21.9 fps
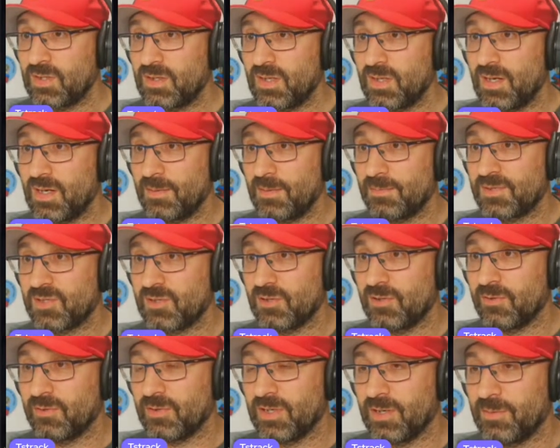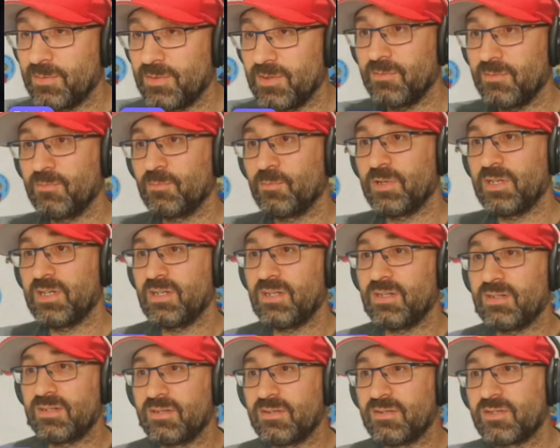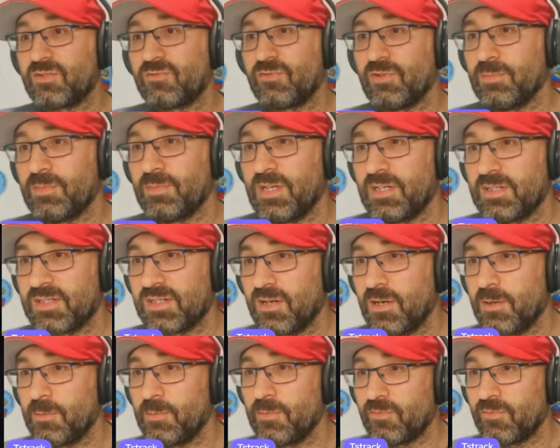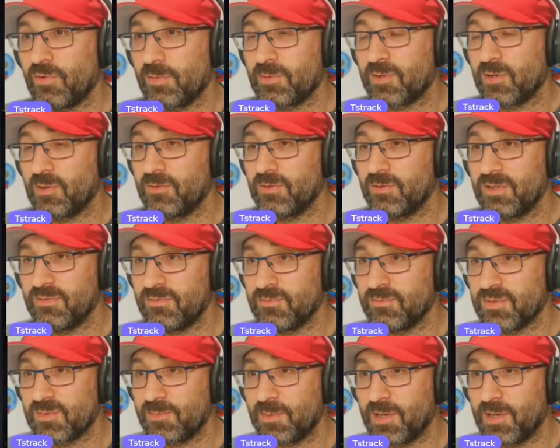Yeah, absolutely. I mean, we did a stream last night with Rob Coakley from